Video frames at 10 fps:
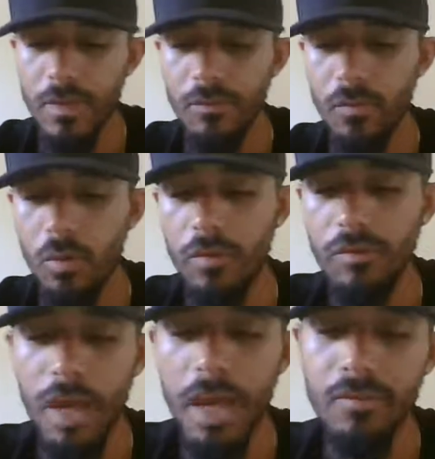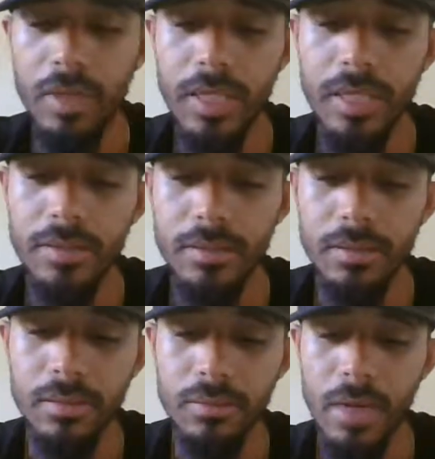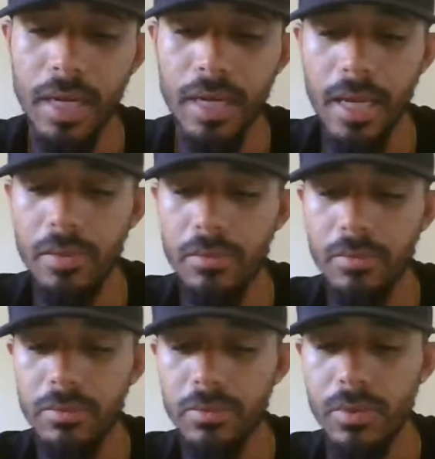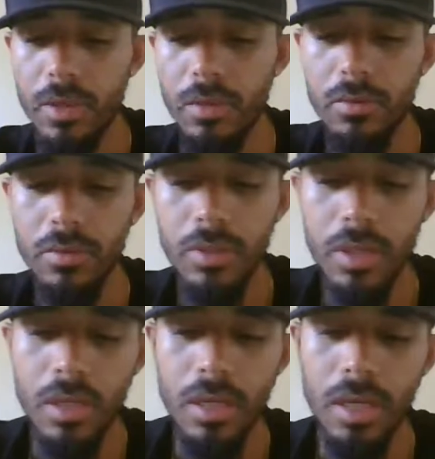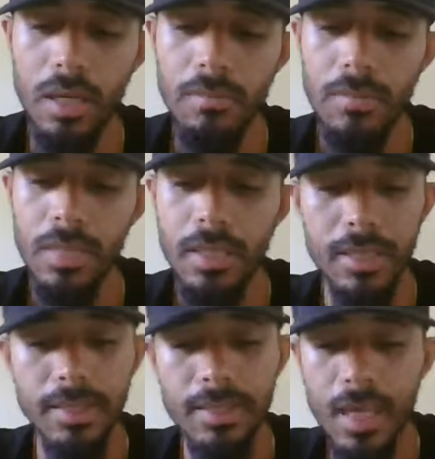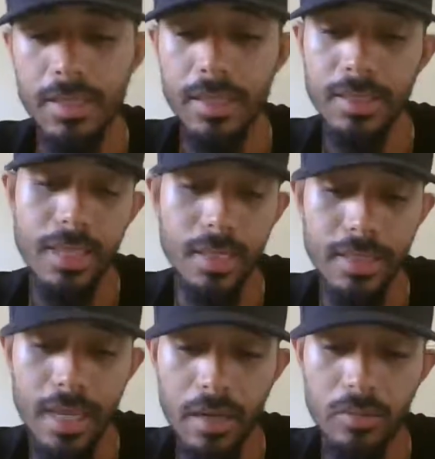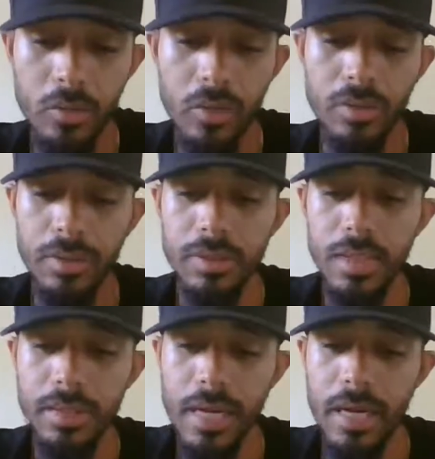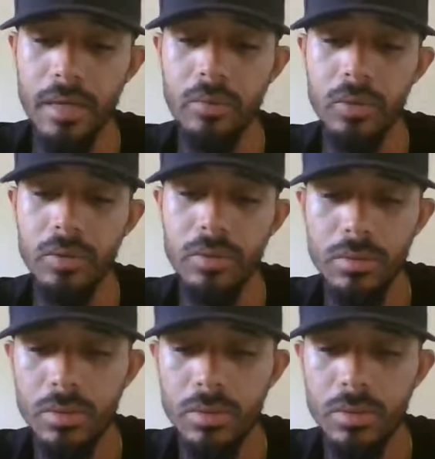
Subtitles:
4, 5 wins right now. So it's not terrible. It's not terrible.